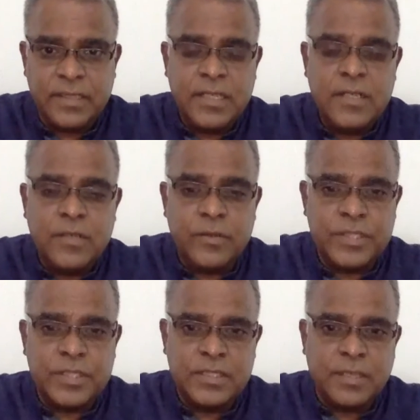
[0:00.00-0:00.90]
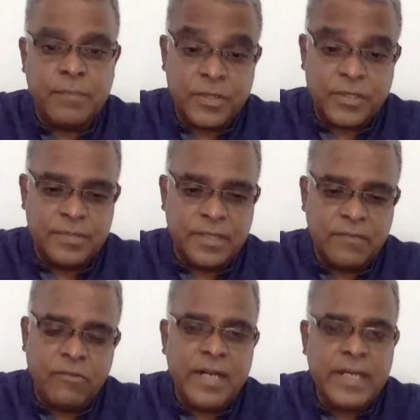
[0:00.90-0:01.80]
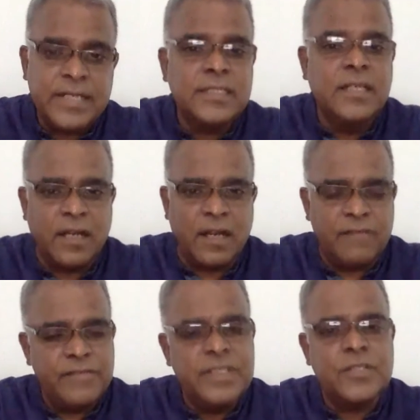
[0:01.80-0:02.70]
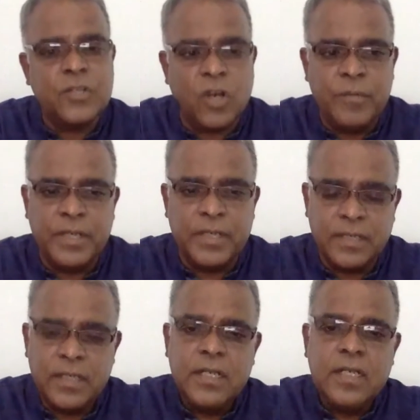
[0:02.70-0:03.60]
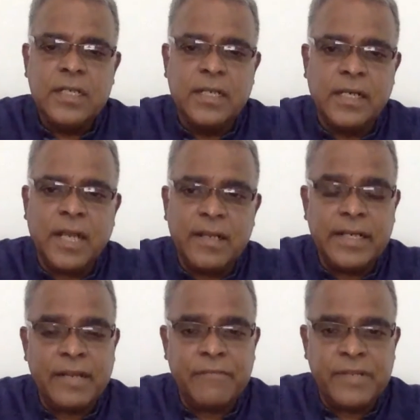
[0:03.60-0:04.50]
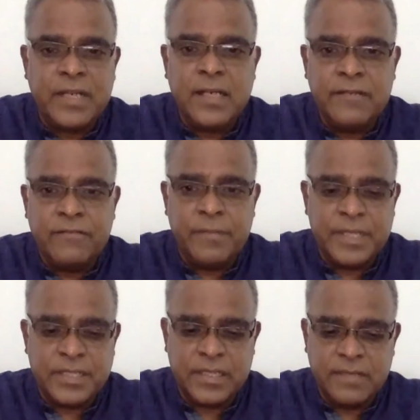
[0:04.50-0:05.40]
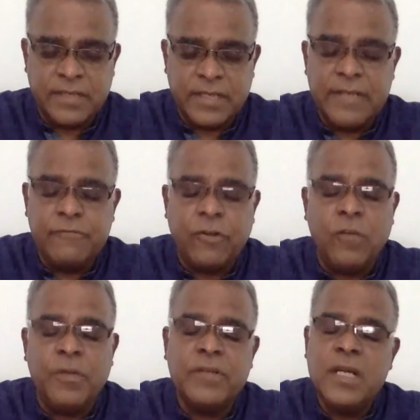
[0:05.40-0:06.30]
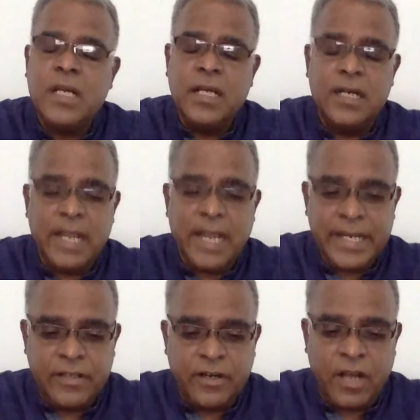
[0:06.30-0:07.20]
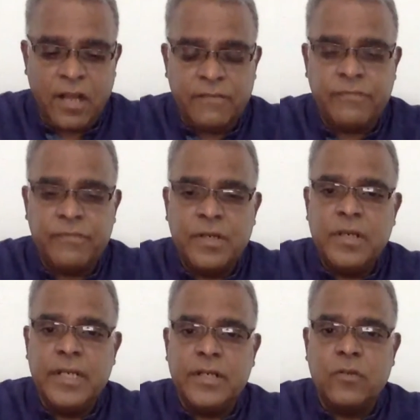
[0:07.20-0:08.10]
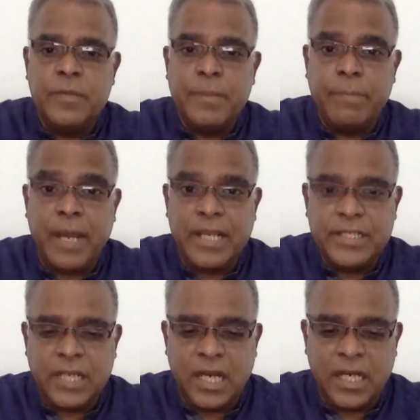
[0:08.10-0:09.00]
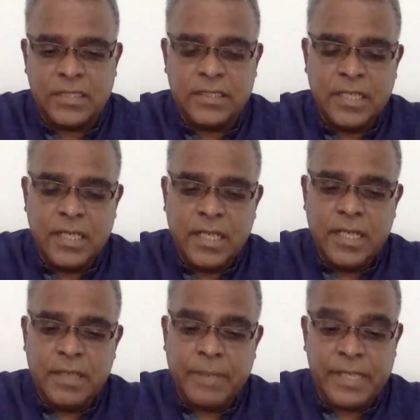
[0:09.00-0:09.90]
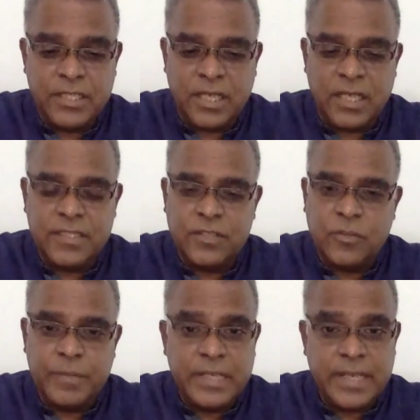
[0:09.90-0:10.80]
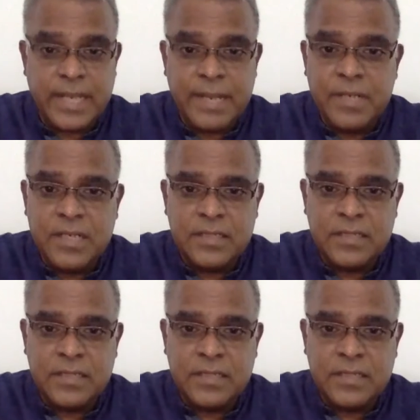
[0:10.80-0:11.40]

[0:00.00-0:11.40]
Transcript: questions are possible. One is graph, which is common. Graphical information given in form of line graph. It could be pie charts. It could be tables.